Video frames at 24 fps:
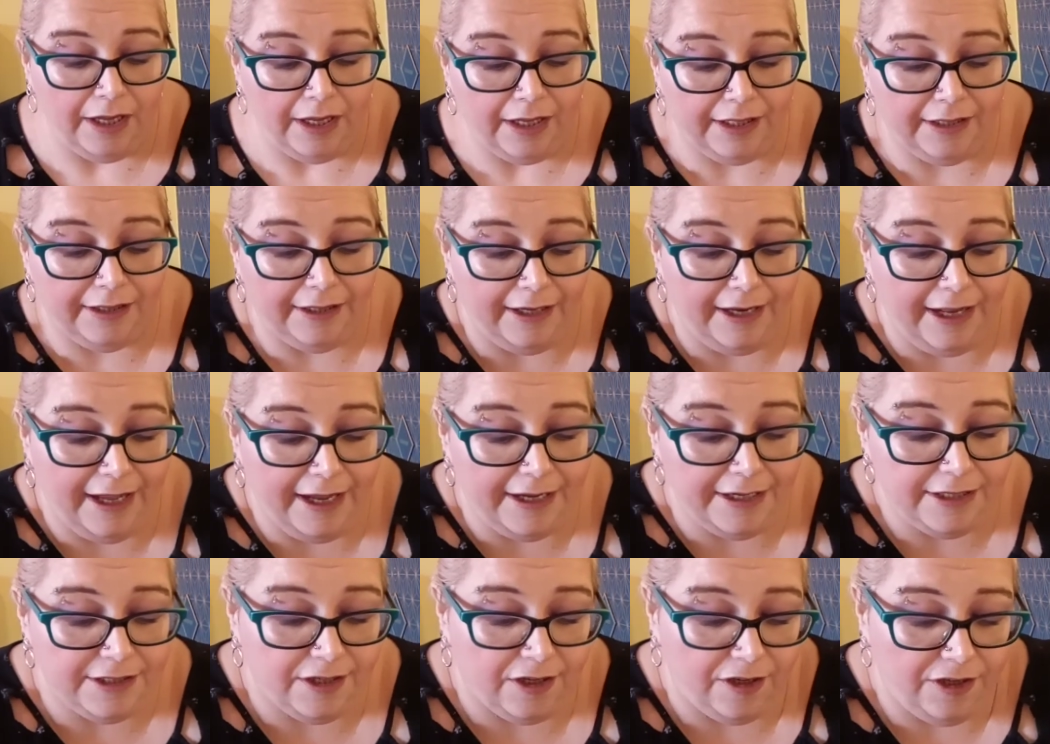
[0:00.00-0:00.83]
and the
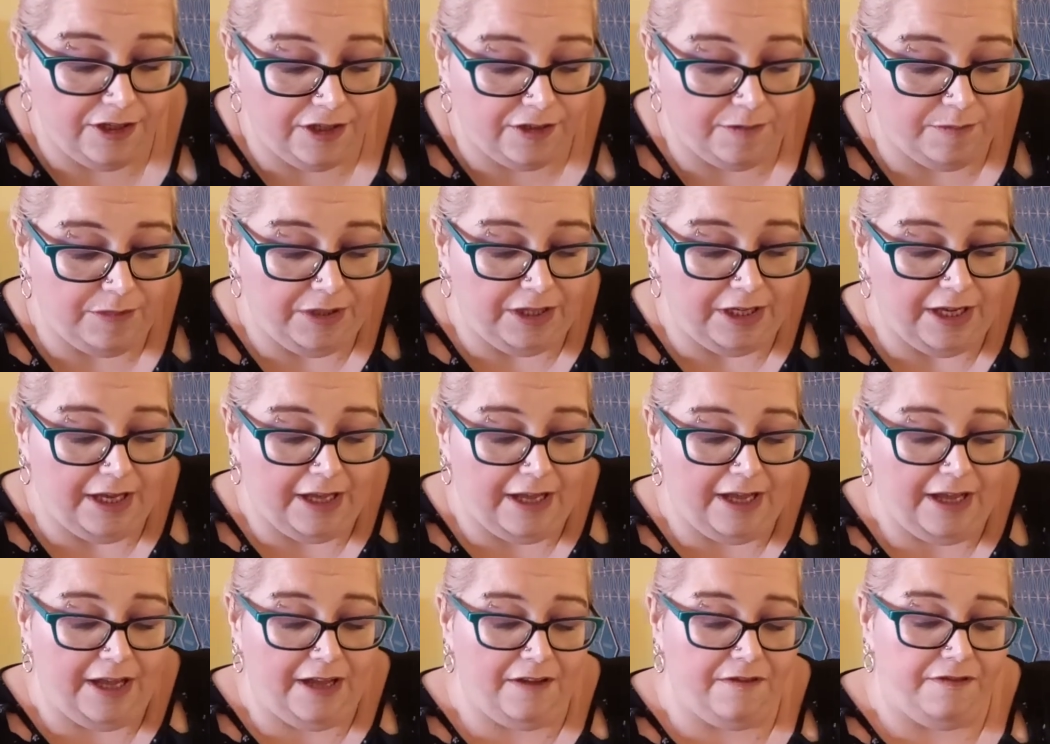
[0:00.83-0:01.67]
last item we
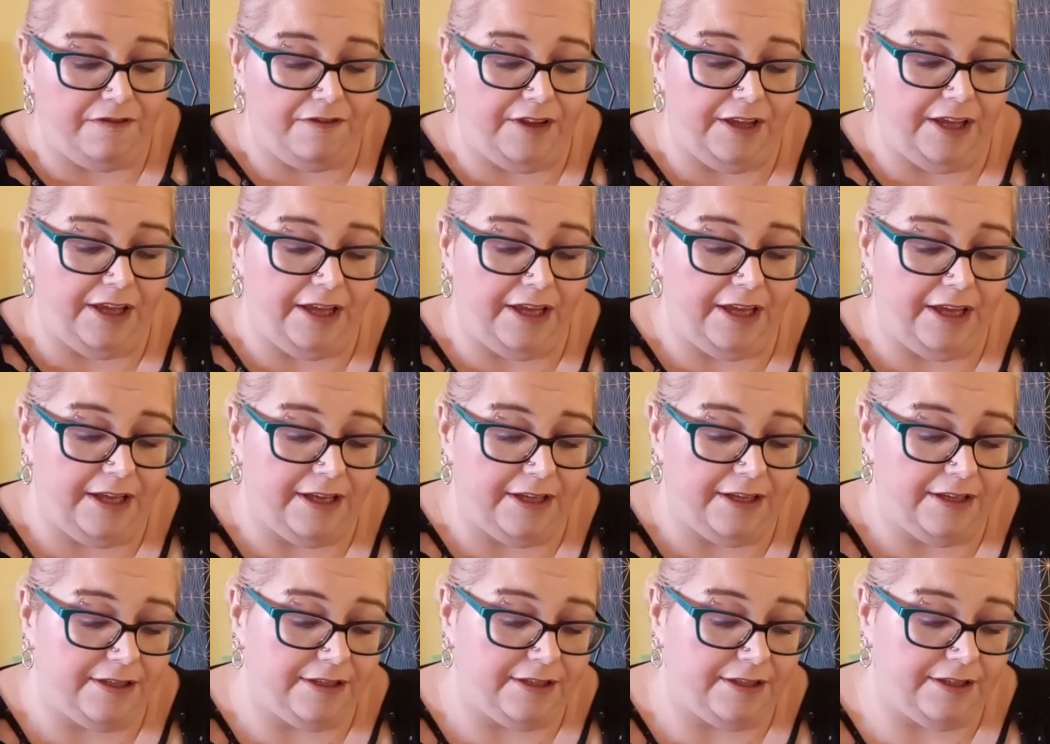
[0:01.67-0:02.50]
have
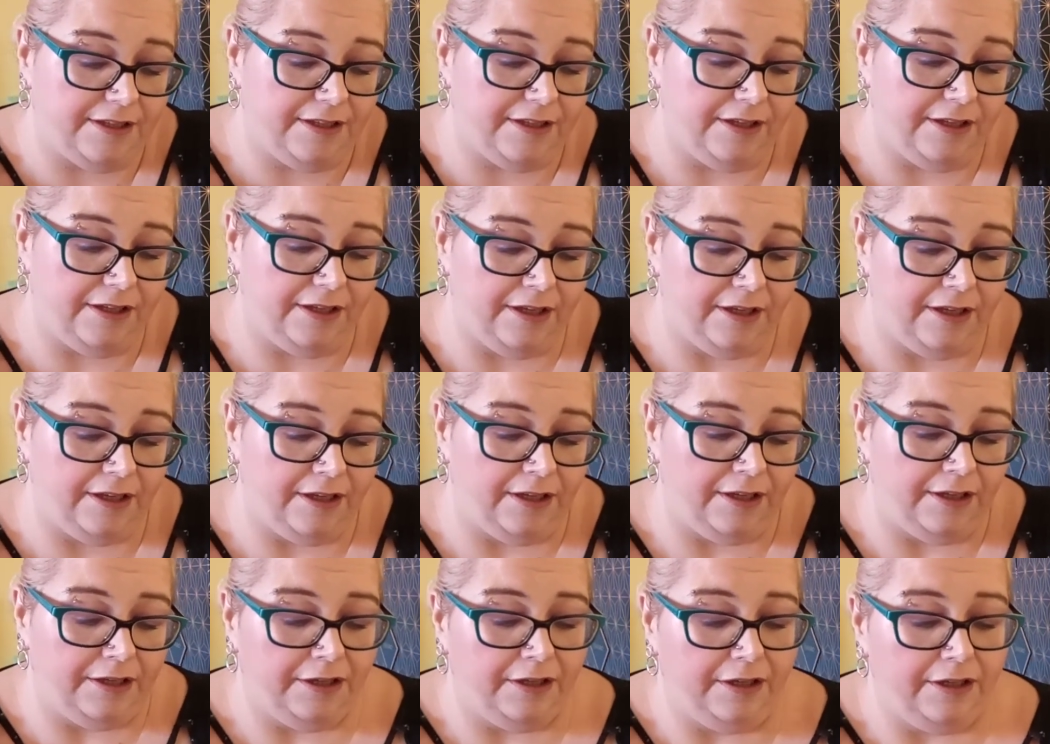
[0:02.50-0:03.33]
is
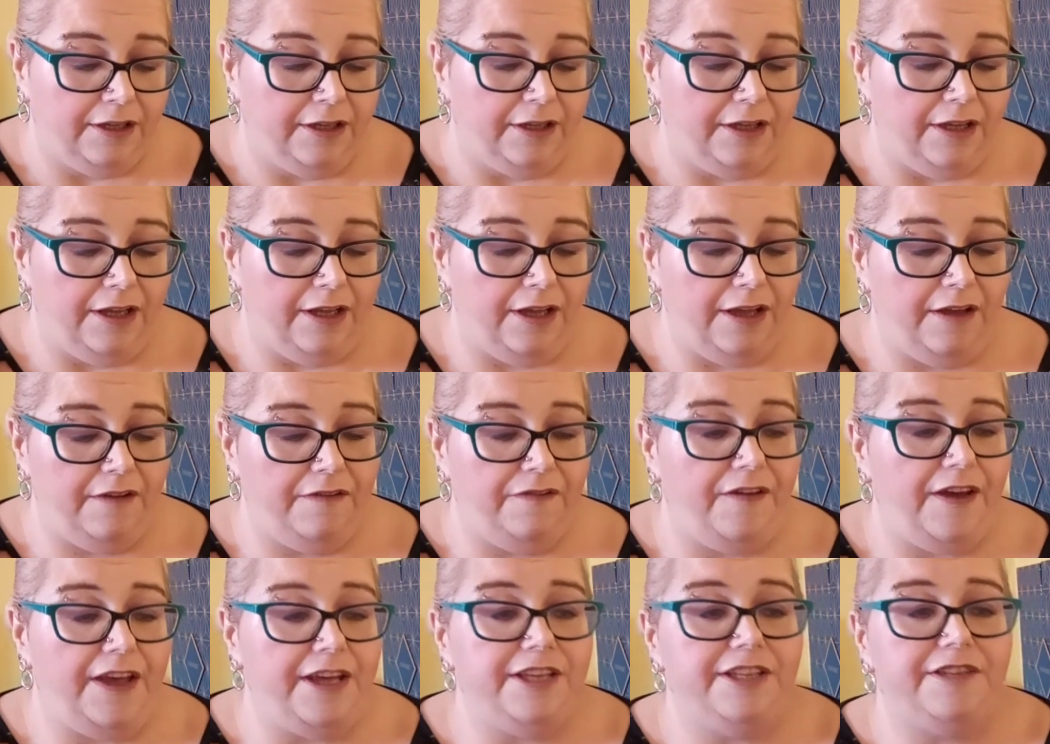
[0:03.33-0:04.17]
a
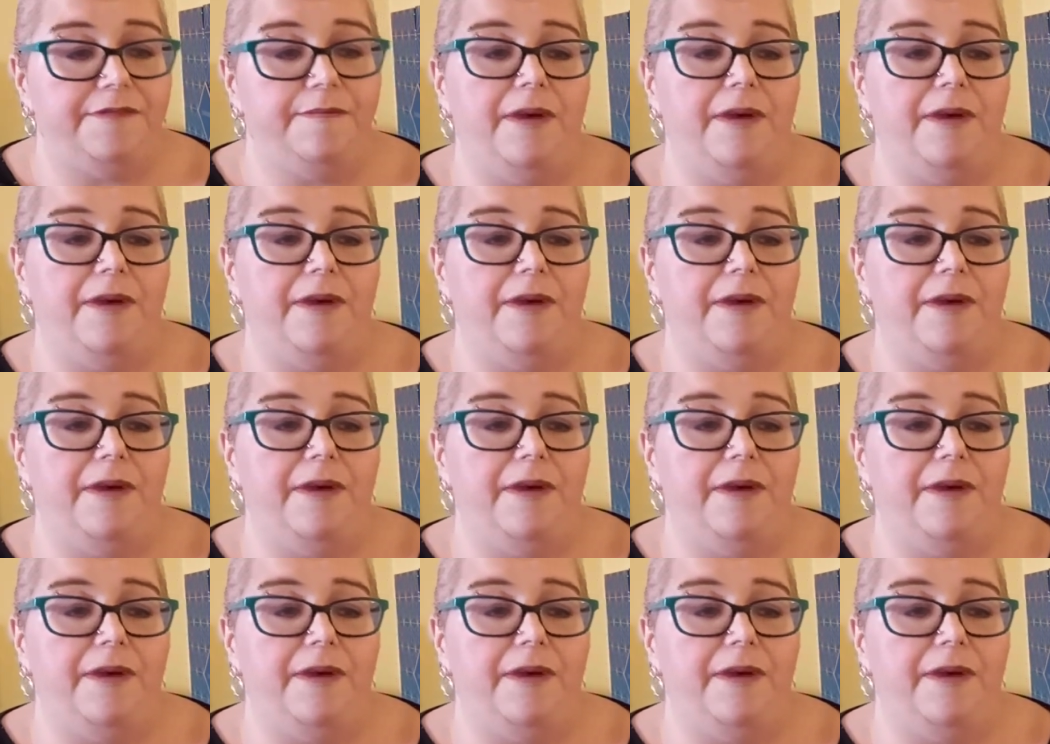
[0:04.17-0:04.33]
face